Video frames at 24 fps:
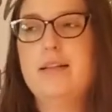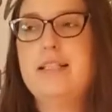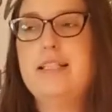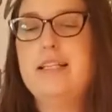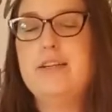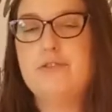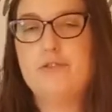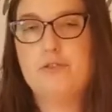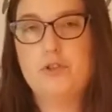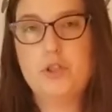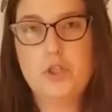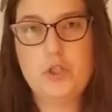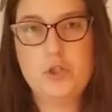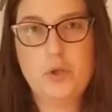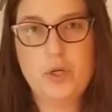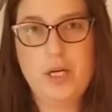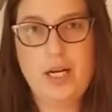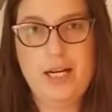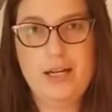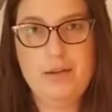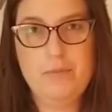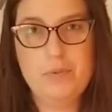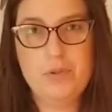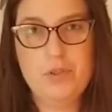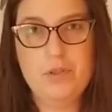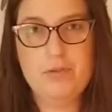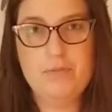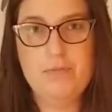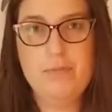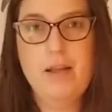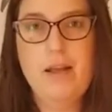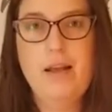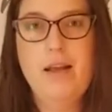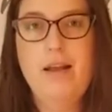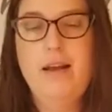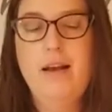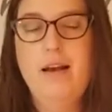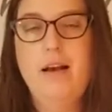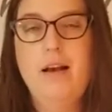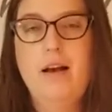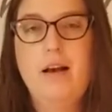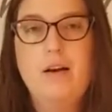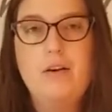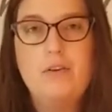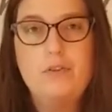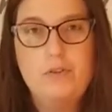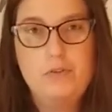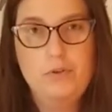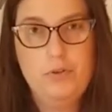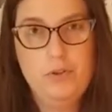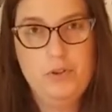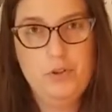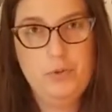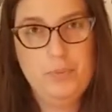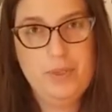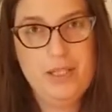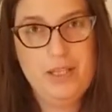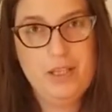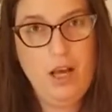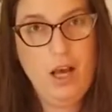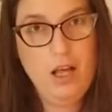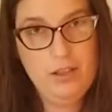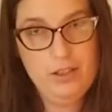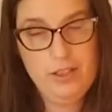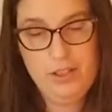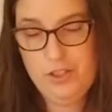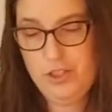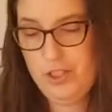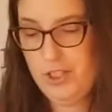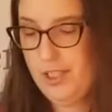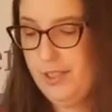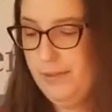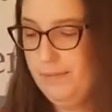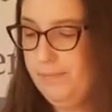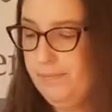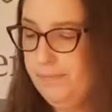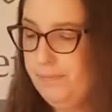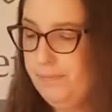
different tribes through their mythology.